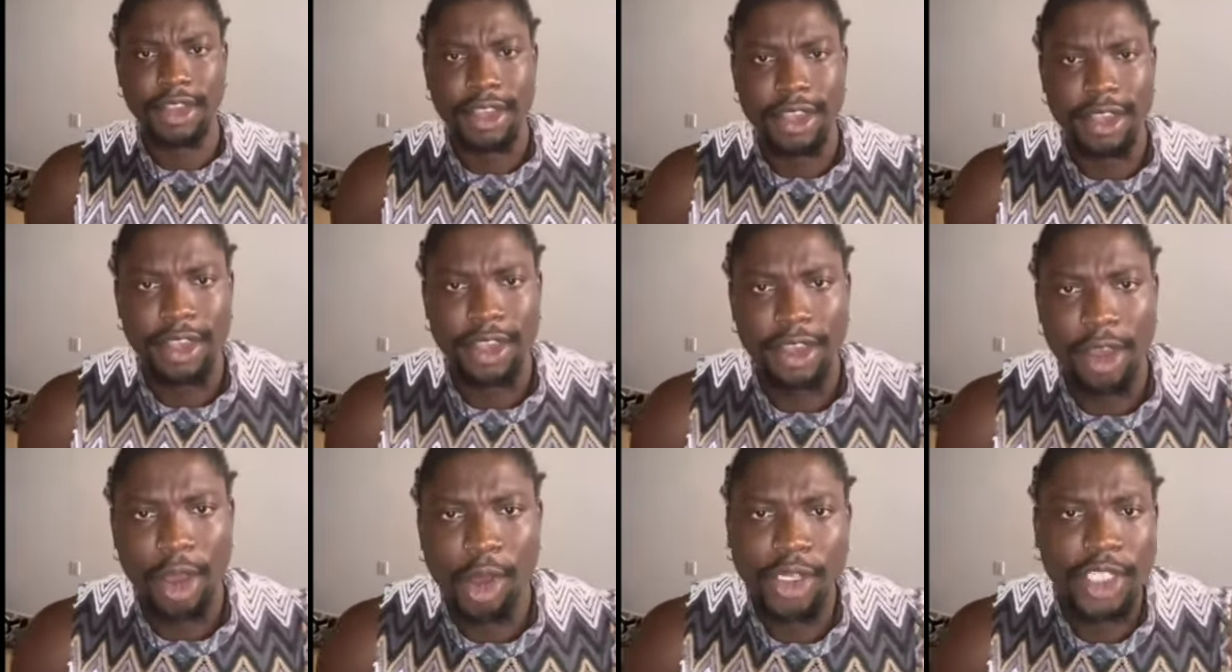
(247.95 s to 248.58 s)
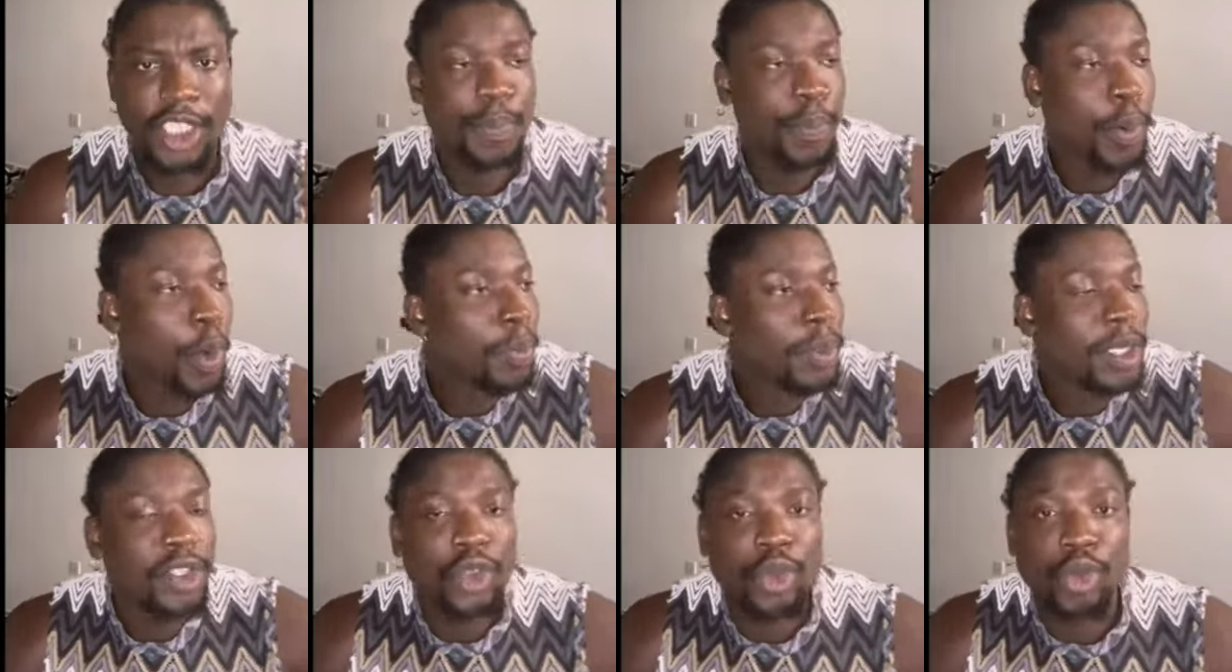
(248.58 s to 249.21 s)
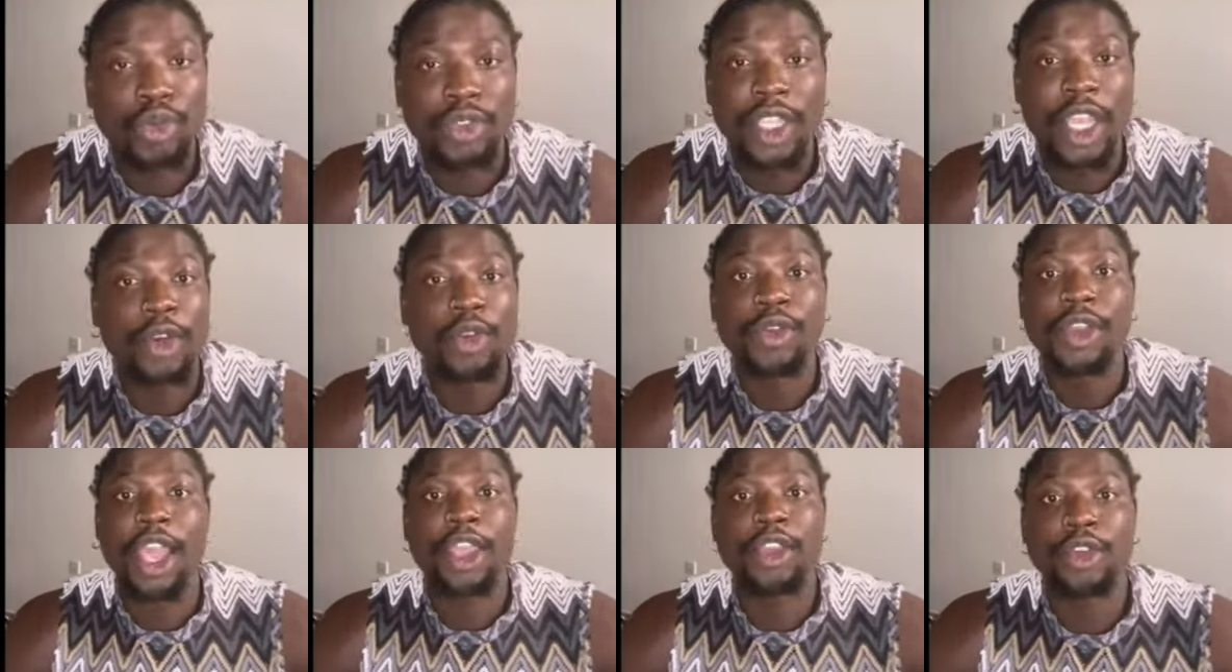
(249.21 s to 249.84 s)
All these public schools, they don't
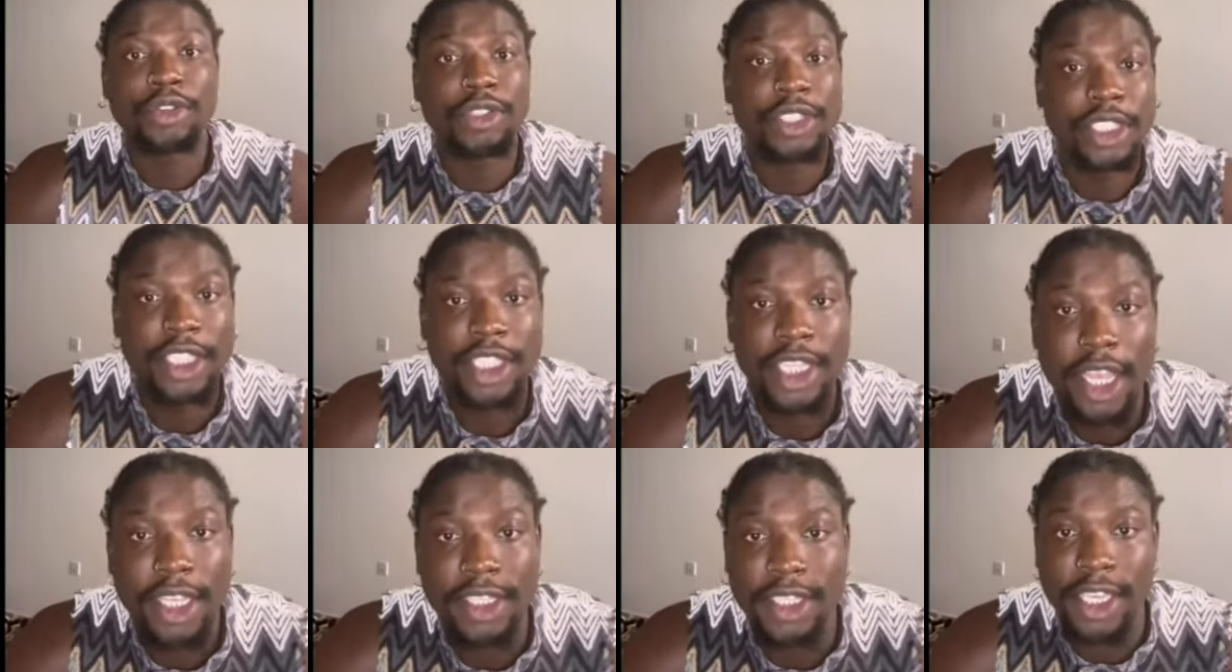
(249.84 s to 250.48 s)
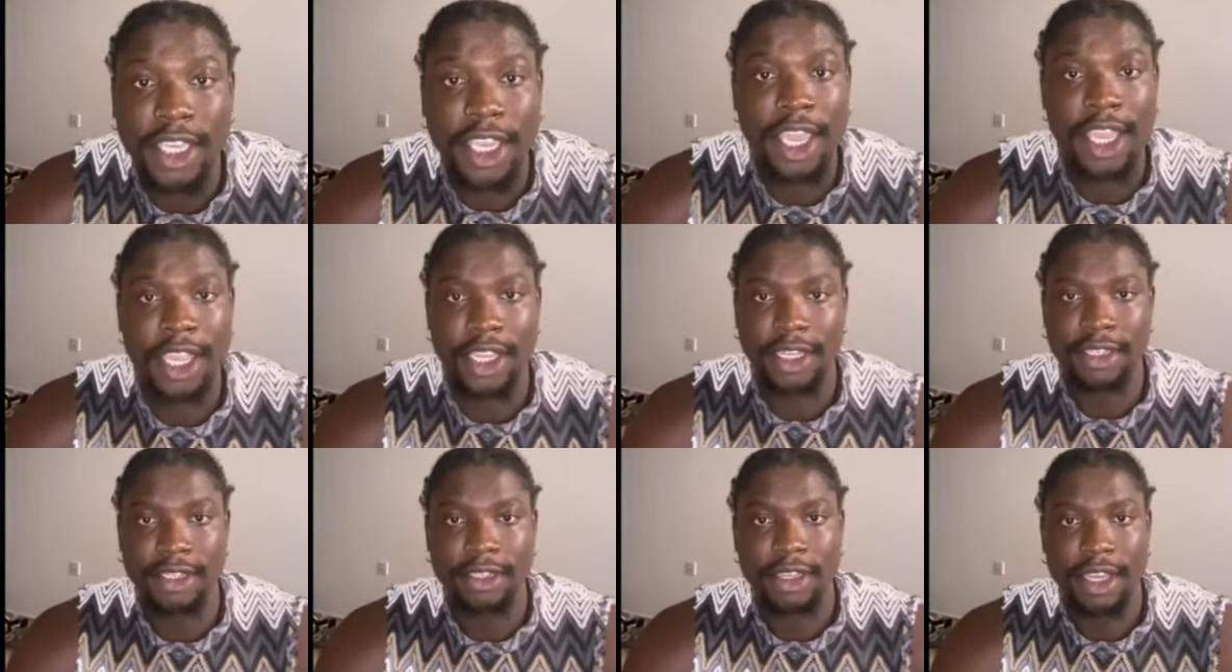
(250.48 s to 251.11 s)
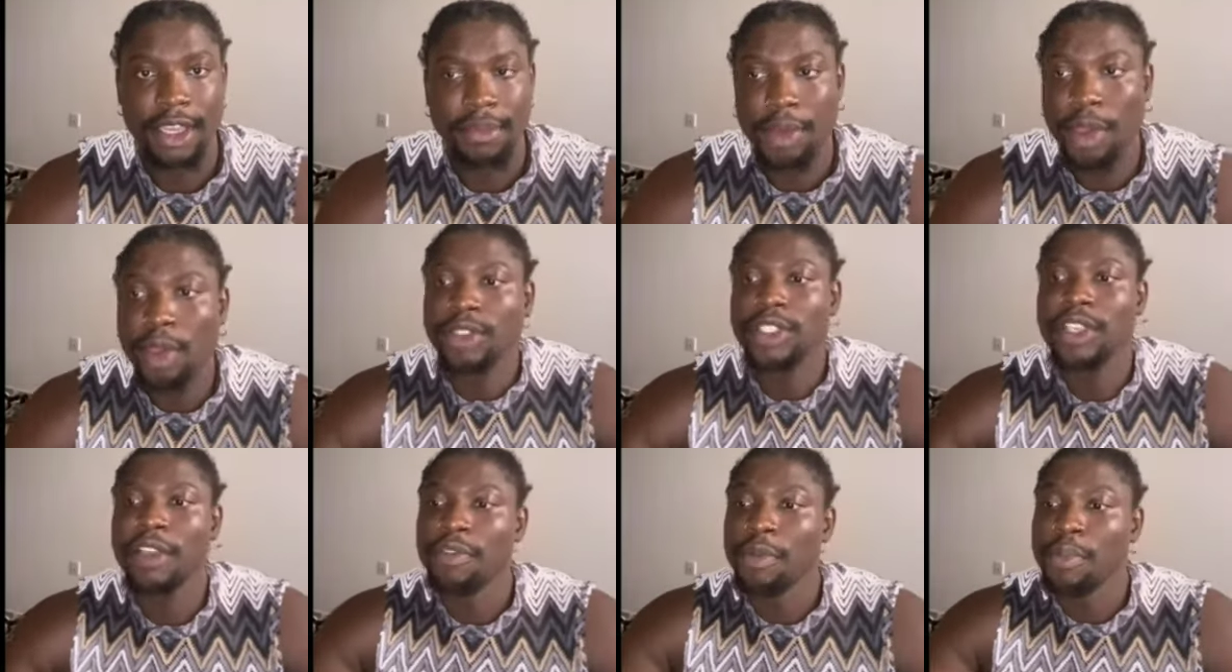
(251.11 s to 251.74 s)
get young teachers again because
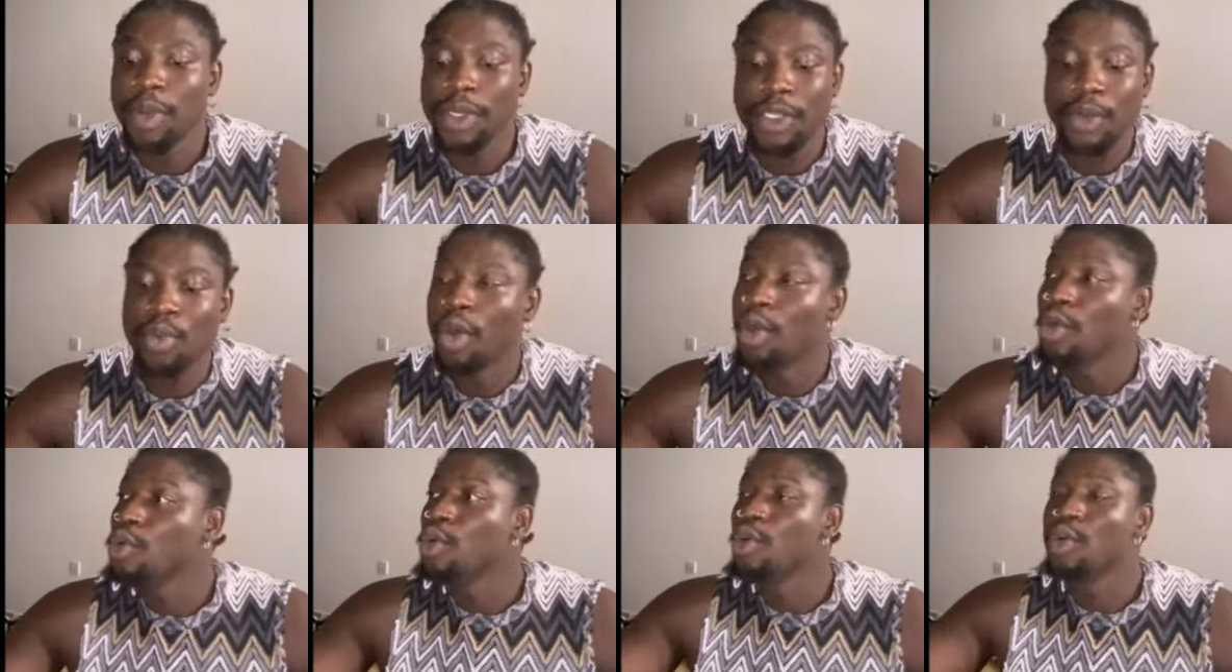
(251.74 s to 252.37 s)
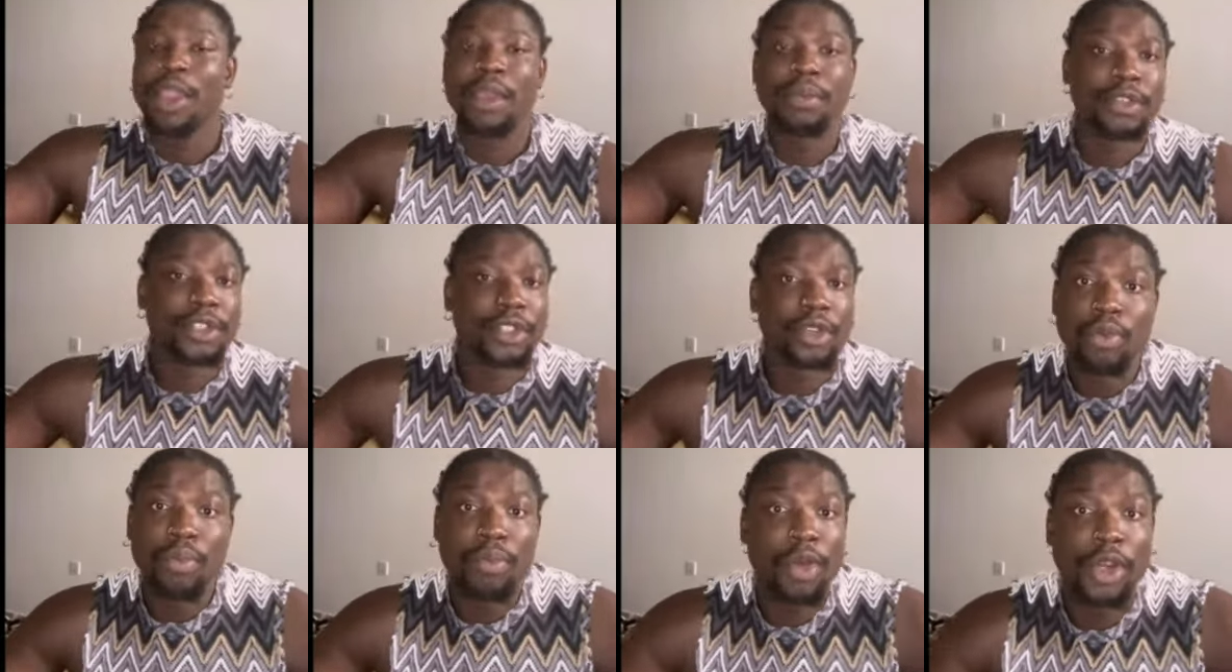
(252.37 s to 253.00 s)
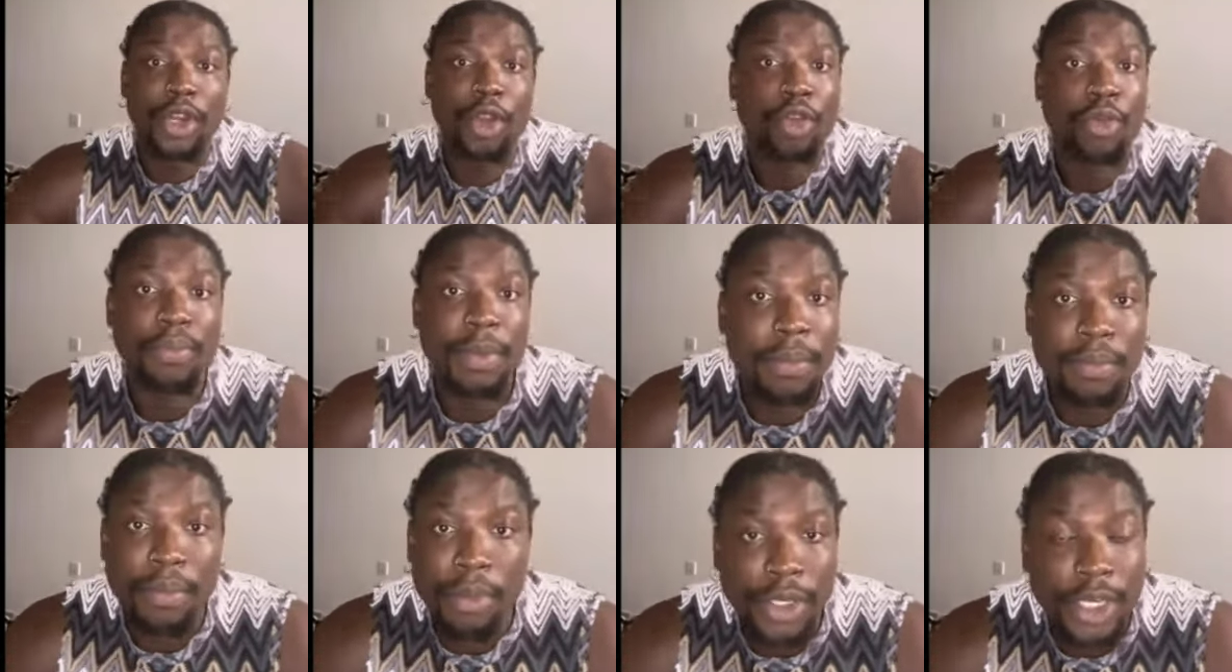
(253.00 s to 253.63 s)
everybody won't go where they so more. They will make
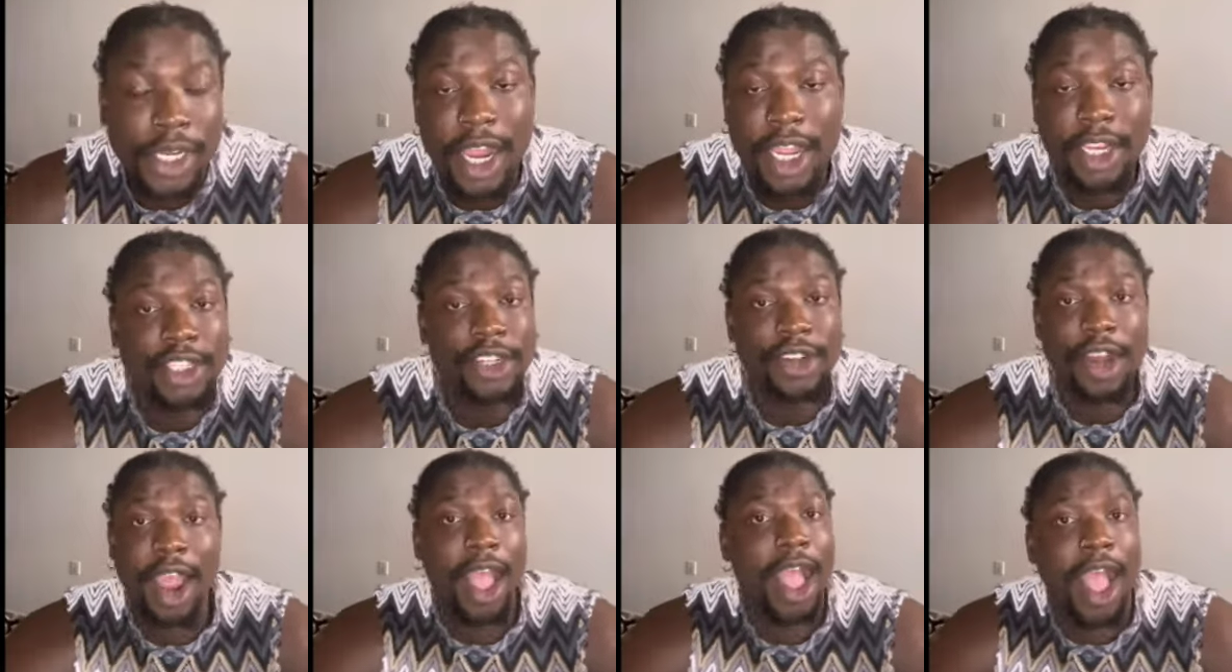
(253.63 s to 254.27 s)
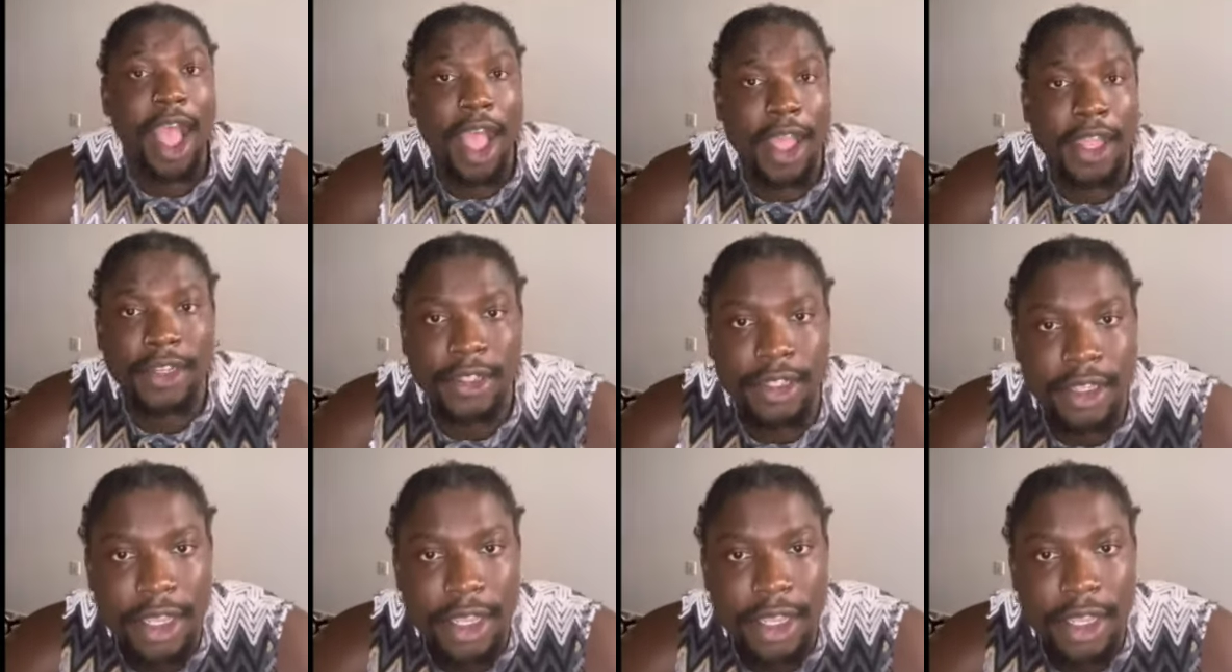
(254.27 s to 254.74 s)
money. Nigeria hard.